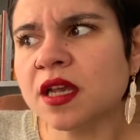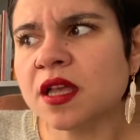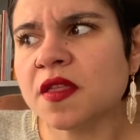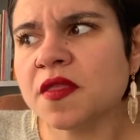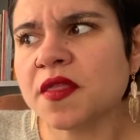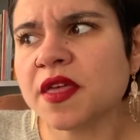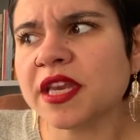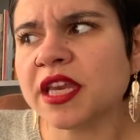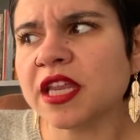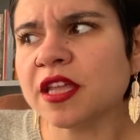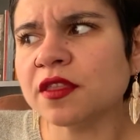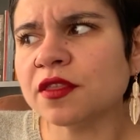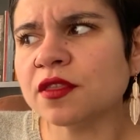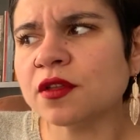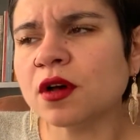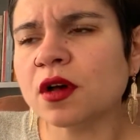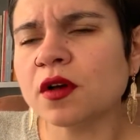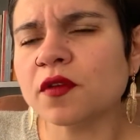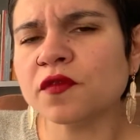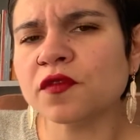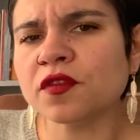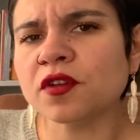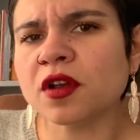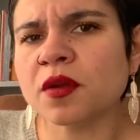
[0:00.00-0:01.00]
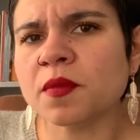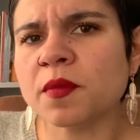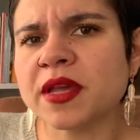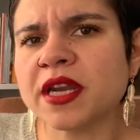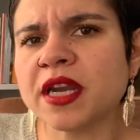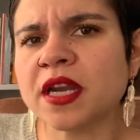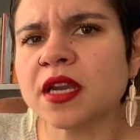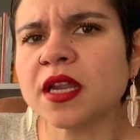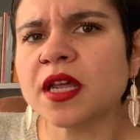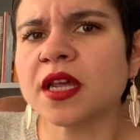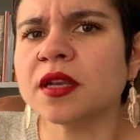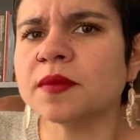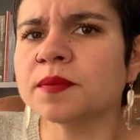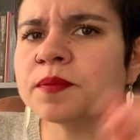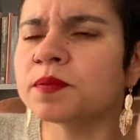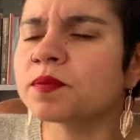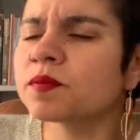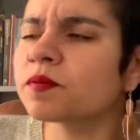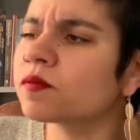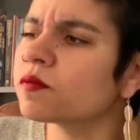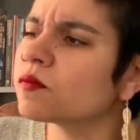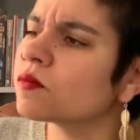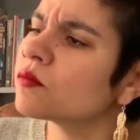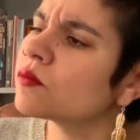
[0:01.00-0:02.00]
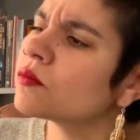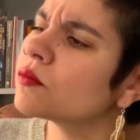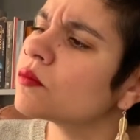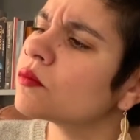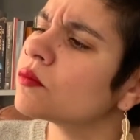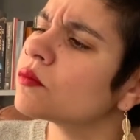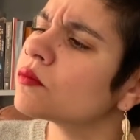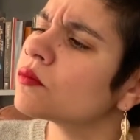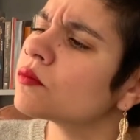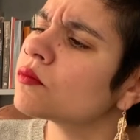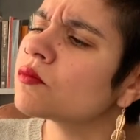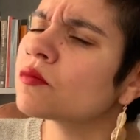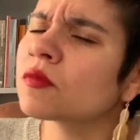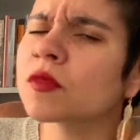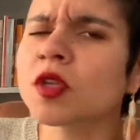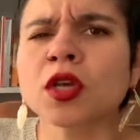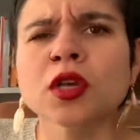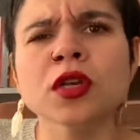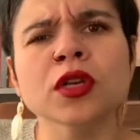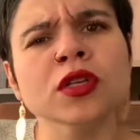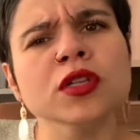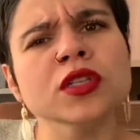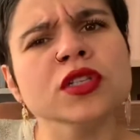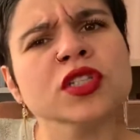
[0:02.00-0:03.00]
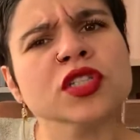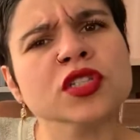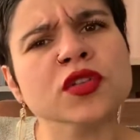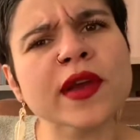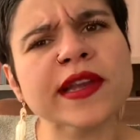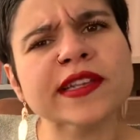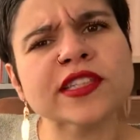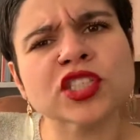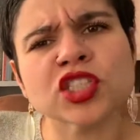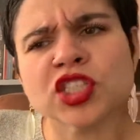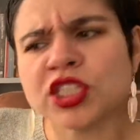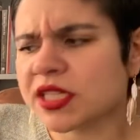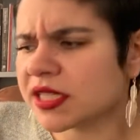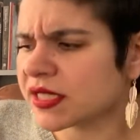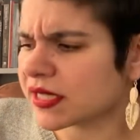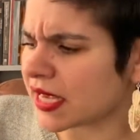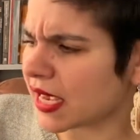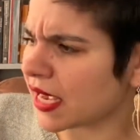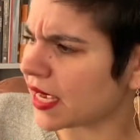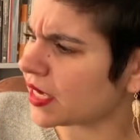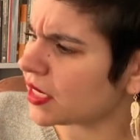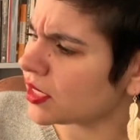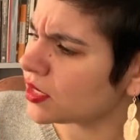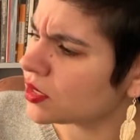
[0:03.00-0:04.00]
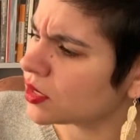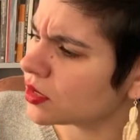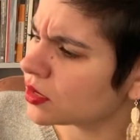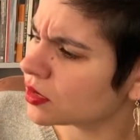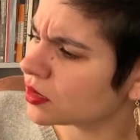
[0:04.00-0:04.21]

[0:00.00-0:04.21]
Then he thought for a minute and scratched his head.